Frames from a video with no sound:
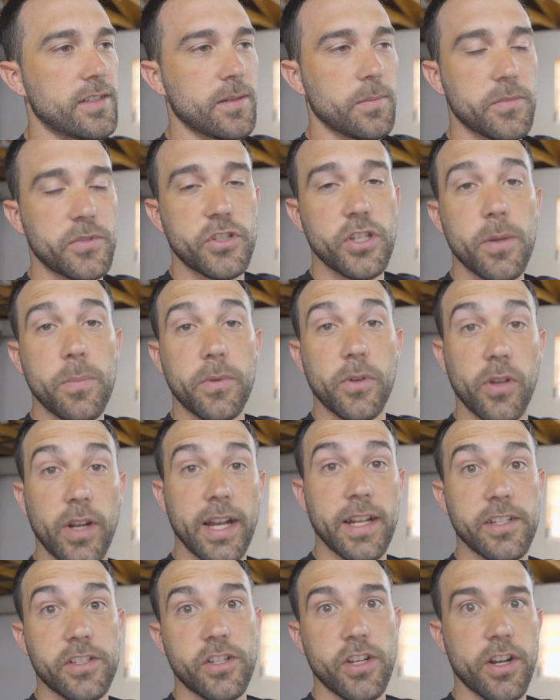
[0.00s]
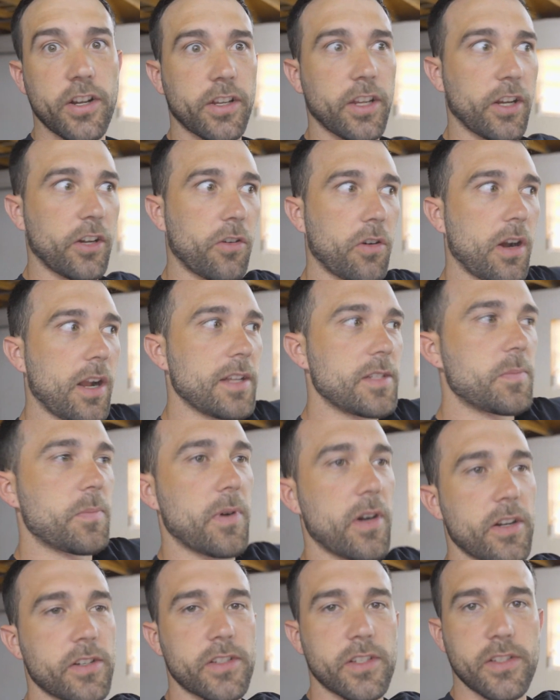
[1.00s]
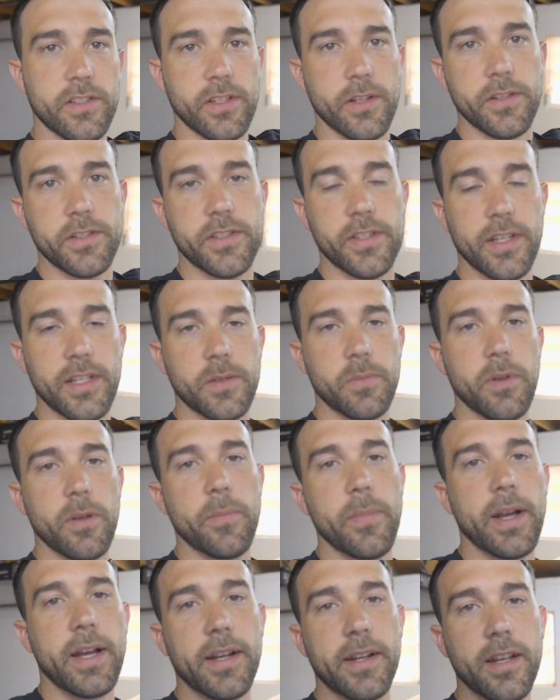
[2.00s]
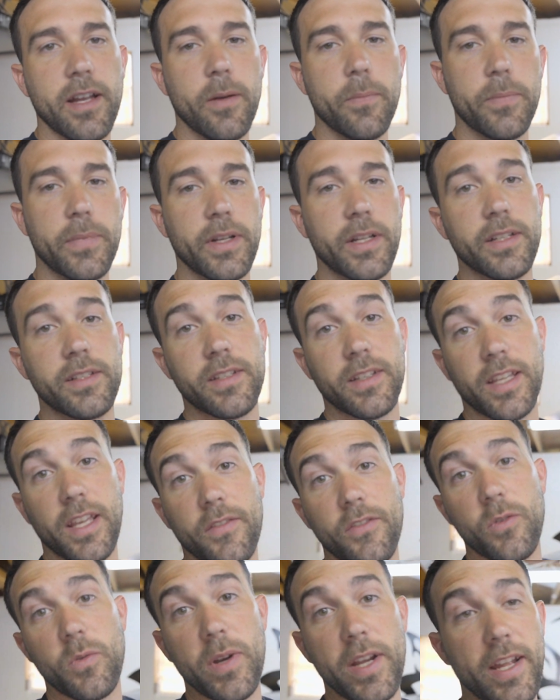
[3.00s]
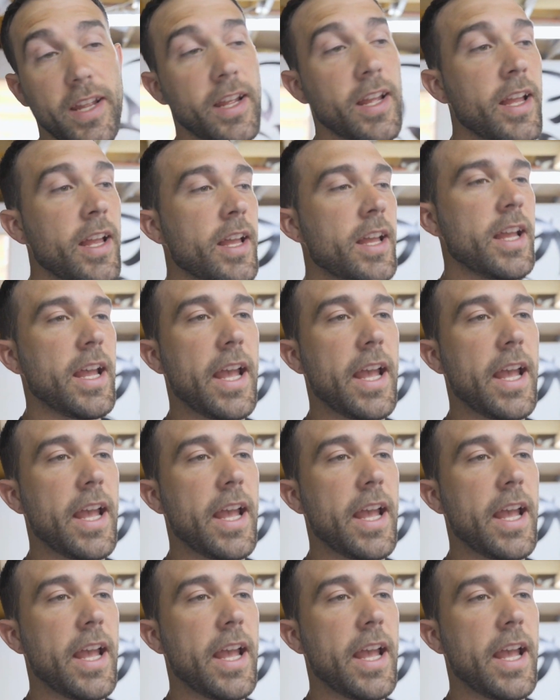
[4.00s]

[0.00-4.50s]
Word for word: some Jeep Grand Cherokee crossbars because they were sent to me by a company to give away.